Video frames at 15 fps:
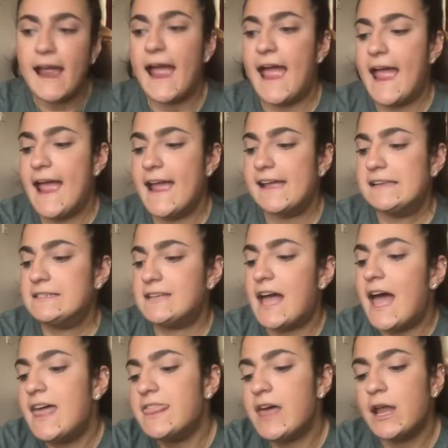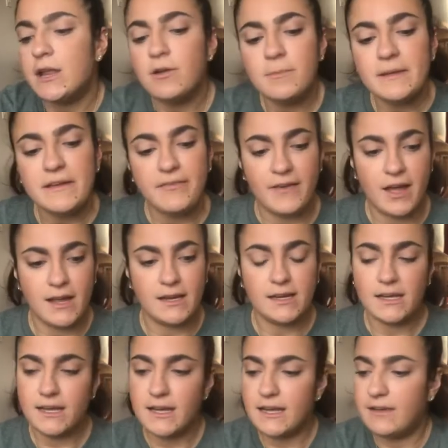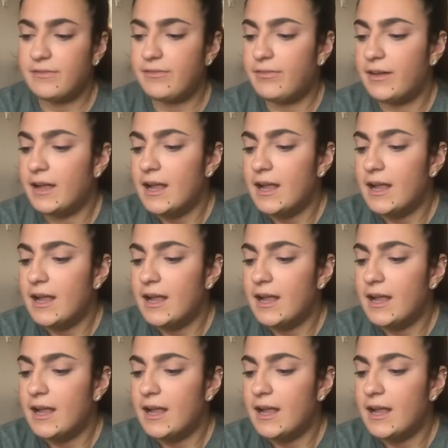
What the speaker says: and I thought it would be fun if